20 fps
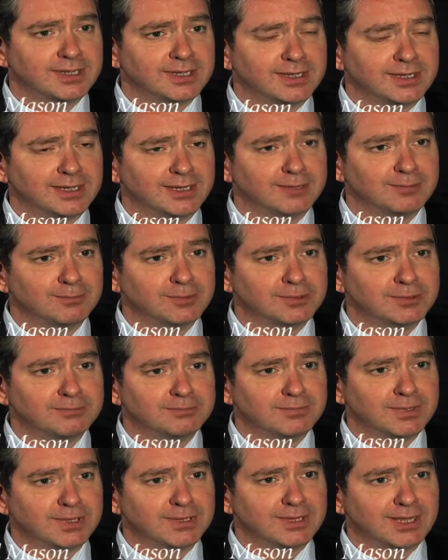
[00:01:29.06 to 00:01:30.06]
uh, would
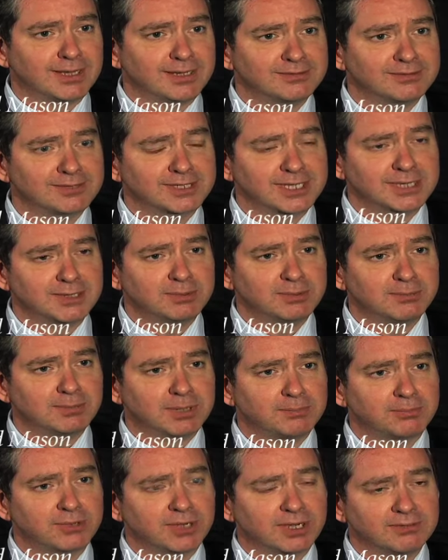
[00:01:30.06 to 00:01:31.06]
like to keep in my
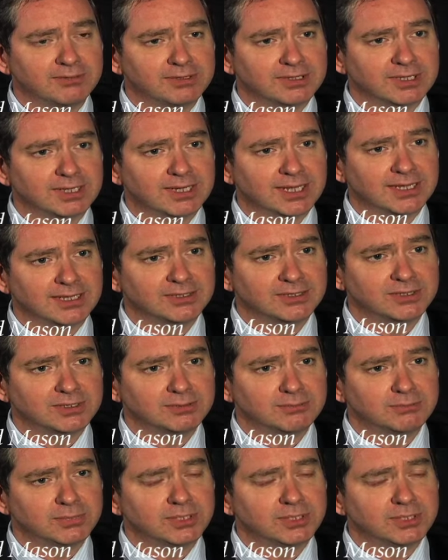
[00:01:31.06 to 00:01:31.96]
private collection,